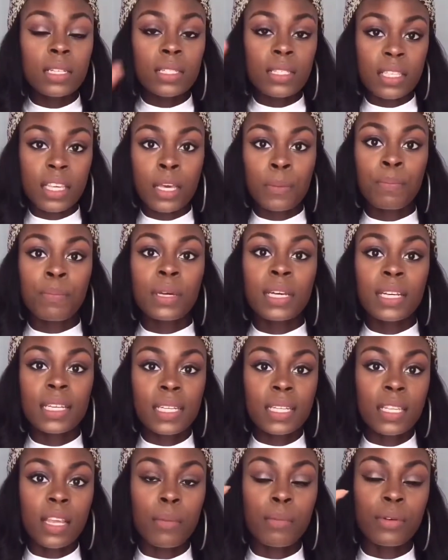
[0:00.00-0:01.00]
Tip
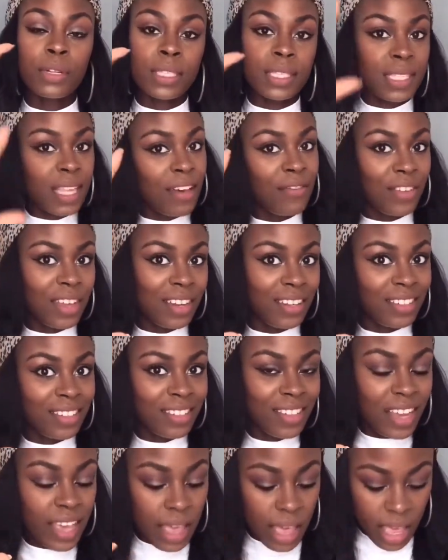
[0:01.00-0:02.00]
number 7.
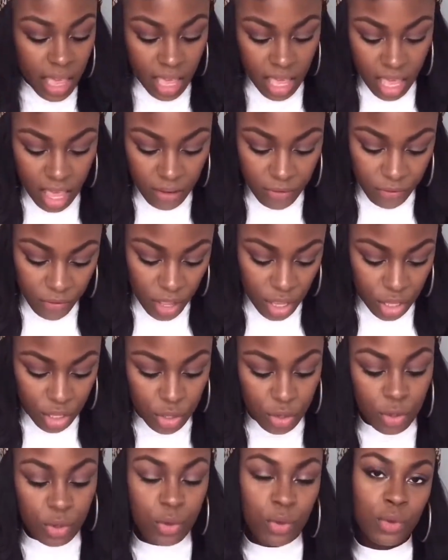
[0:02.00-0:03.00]
If
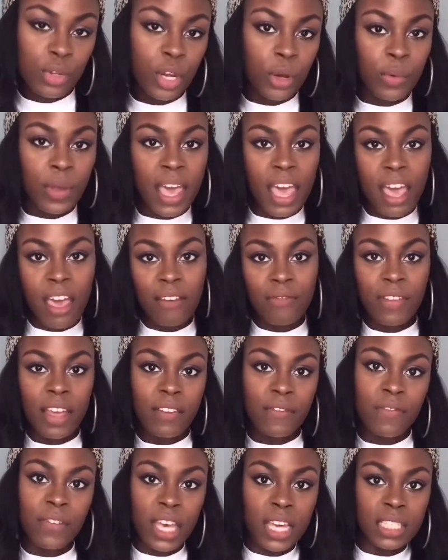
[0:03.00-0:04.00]
you don't have
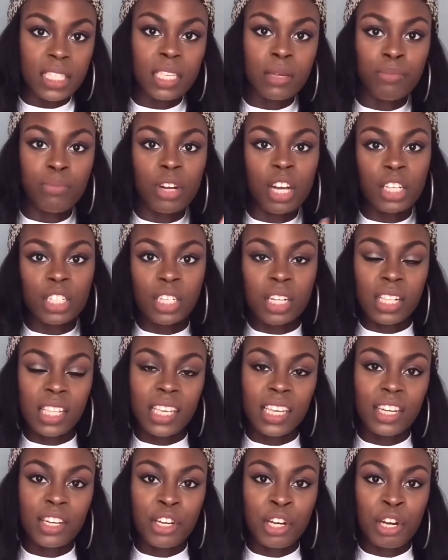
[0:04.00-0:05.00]
like fancy brush
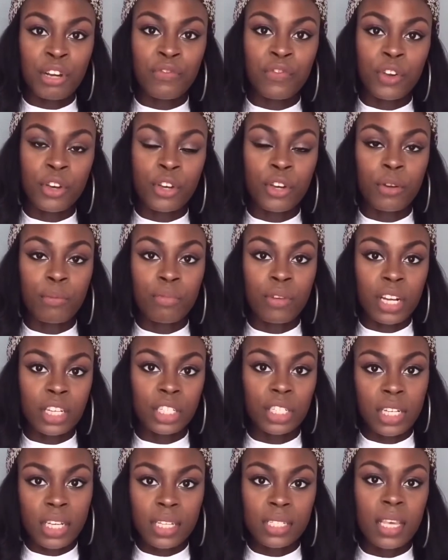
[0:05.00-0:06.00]
cleaner for your
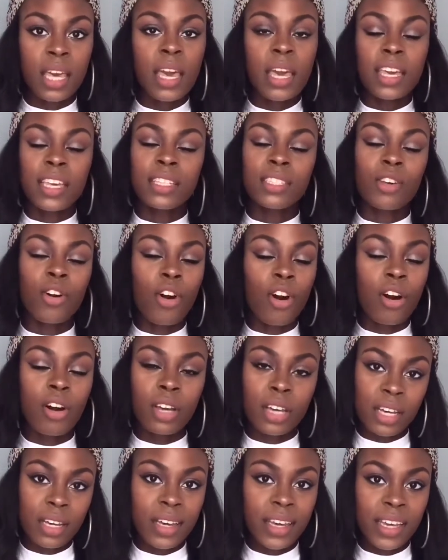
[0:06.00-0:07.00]
brushes, it's
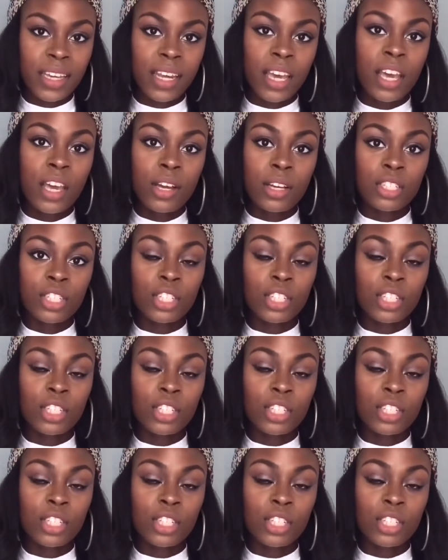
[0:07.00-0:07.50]
all good.